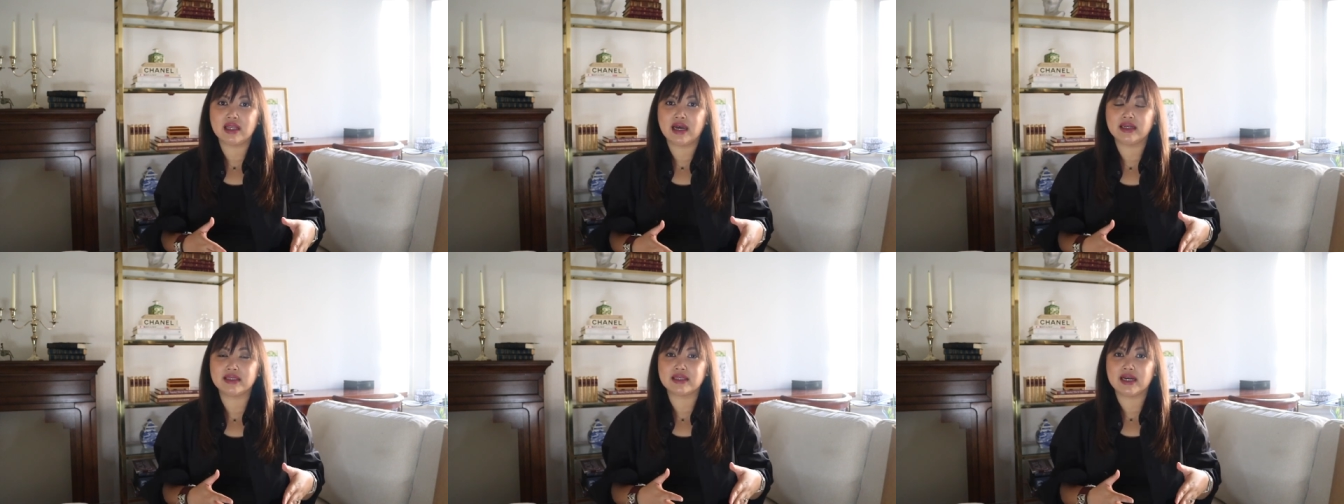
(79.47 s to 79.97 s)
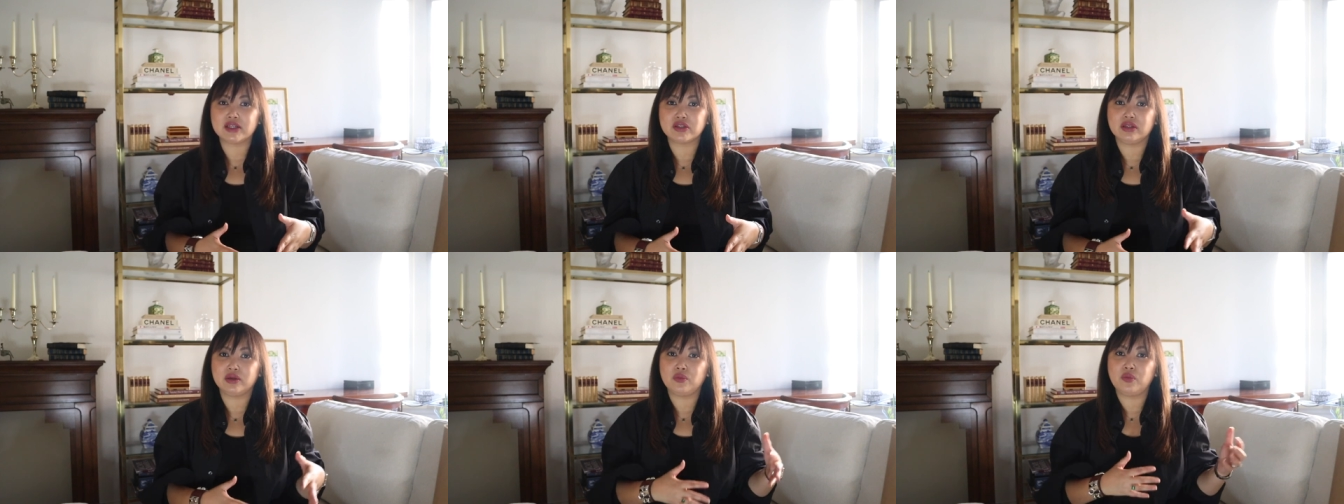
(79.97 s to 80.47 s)
line is
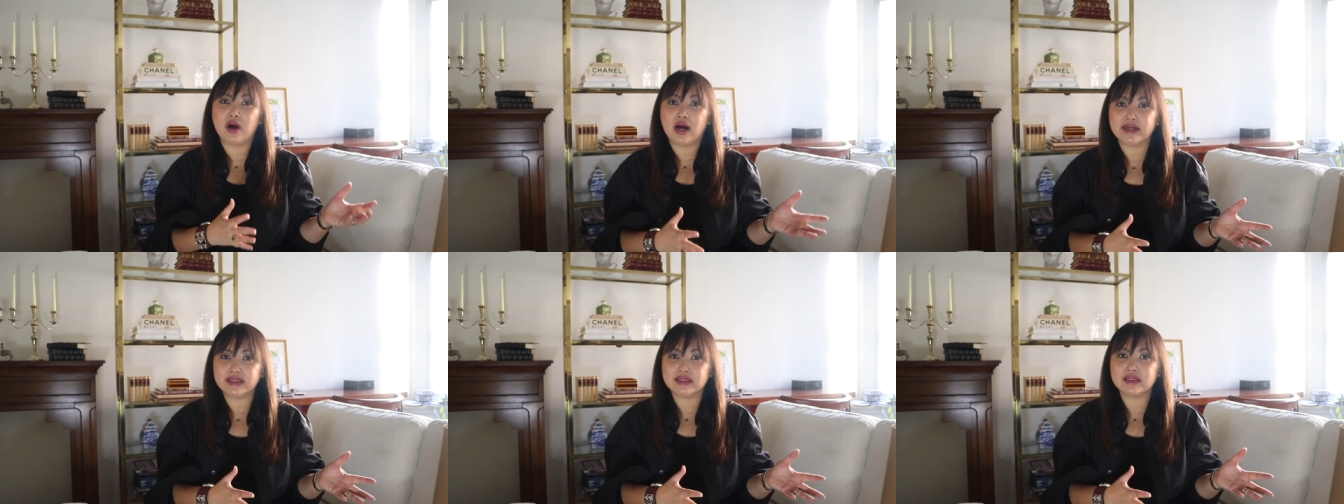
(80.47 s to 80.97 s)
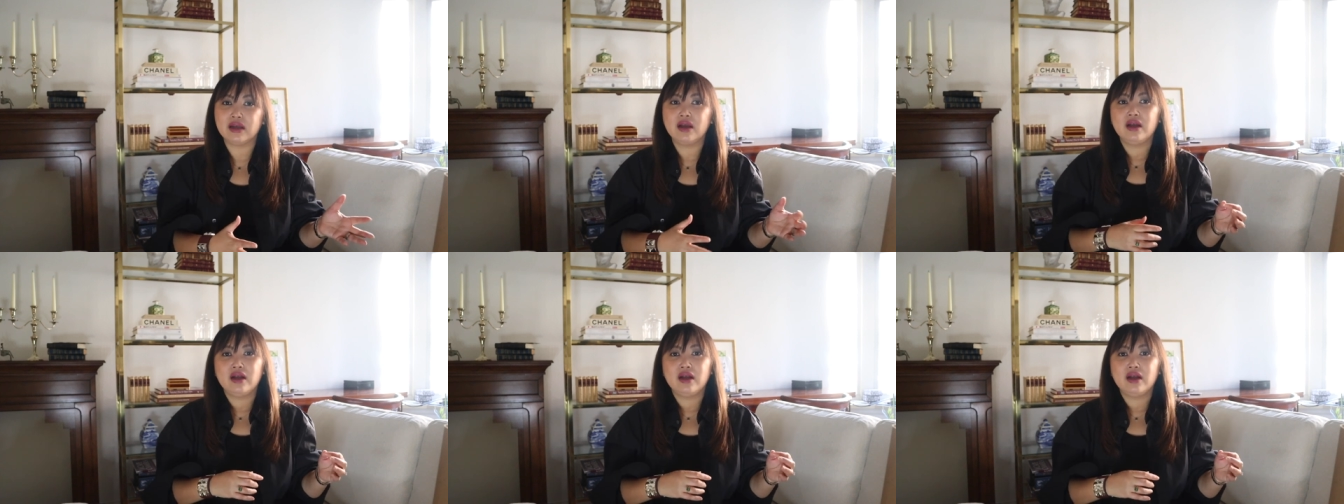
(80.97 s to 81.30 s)
actually Y's.